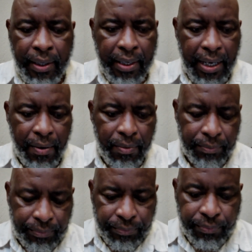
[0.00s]

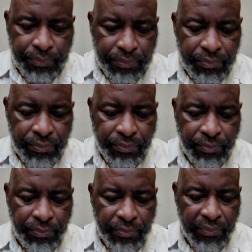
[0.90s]
Now,
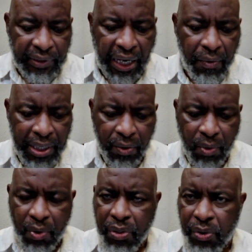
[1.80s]
I want to
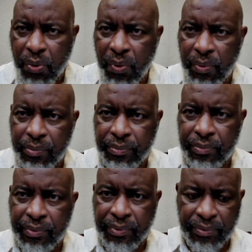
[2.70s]
go through
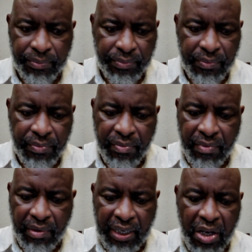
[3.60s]

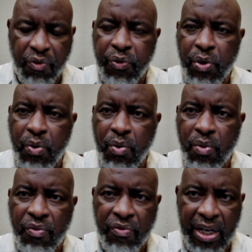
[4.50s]
a
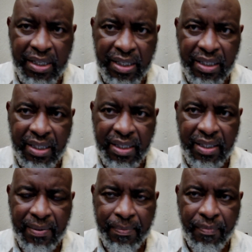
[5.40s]
few
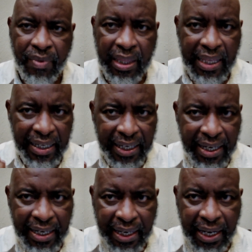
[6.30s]
verses that
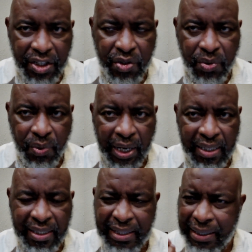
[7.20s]
indicates to
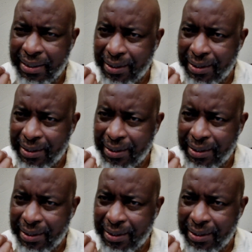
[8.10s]
us the